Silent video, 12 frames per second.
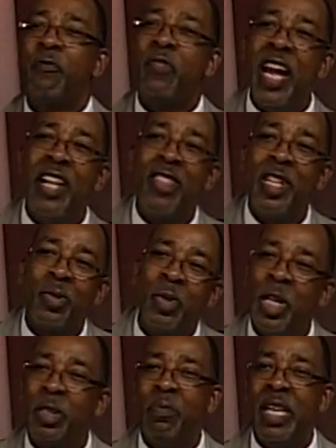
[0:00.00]
Faith is
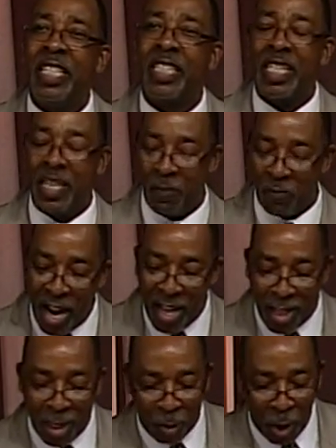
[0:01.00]
what's missing.
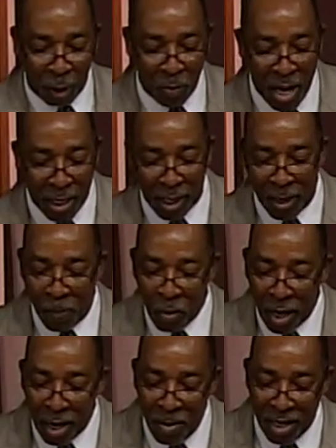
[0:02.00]
Faith is what's missing.
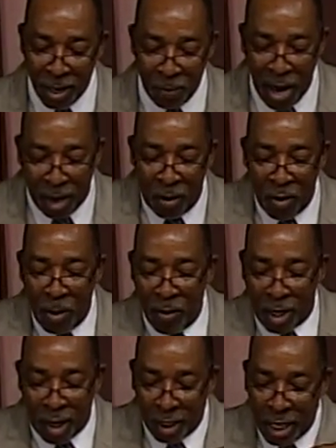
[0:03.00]
Let me get it back over here
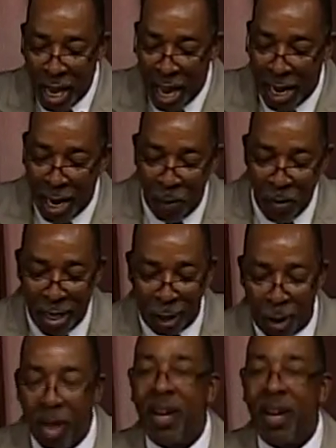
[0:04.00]
because I got to make sure